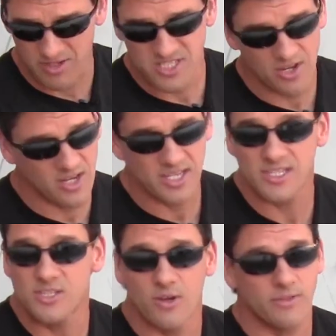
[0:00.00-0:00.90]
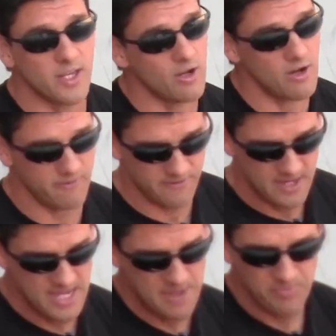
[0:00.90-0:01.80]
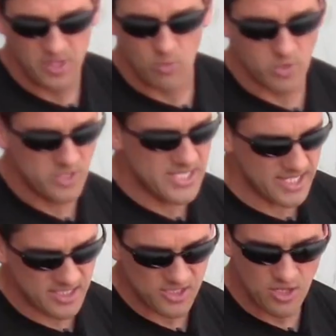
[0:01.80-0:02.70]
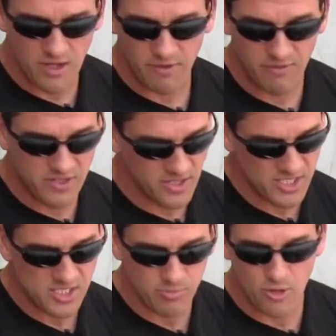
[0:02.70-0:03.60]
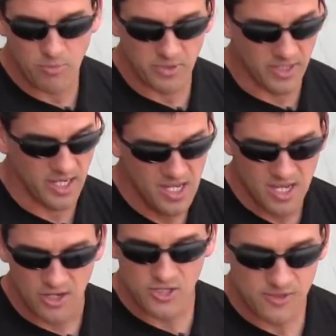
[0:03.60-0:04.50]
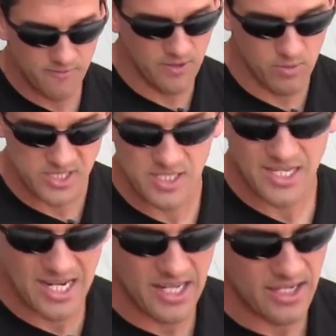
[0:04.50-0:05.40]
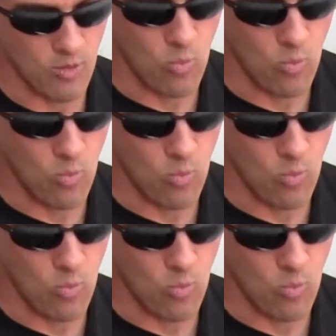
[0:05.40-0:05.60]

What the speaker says: going to tell you, get this darn thing off. When you take this off, if you've done this appropriately, you should feel what's kind of like a